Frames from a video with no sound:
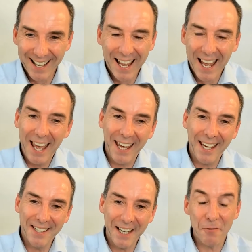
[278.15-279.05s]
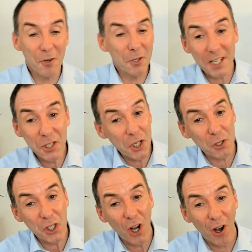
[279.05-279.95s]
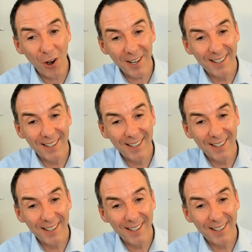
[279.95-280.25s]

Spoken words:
and folks like Jigger Shaw,